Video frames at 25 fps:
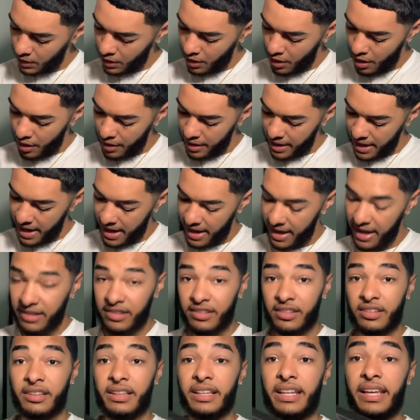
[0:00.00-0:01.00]
Oh yeah,
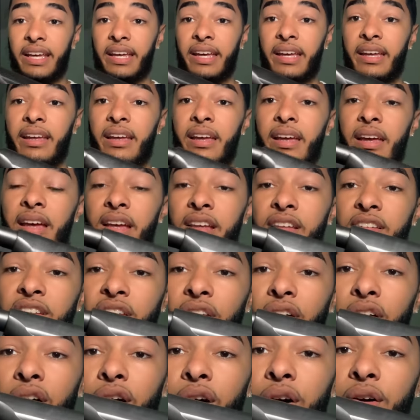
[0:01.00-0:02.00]
that's lit.
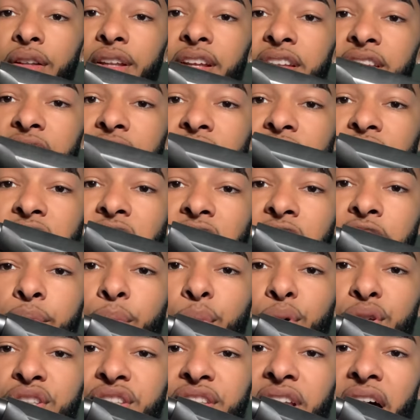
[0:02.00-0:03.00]
So this is
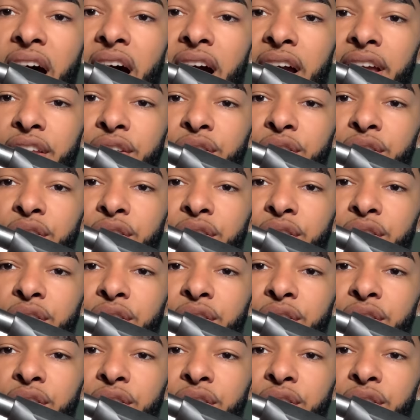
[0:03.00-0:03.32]
adjustable stock.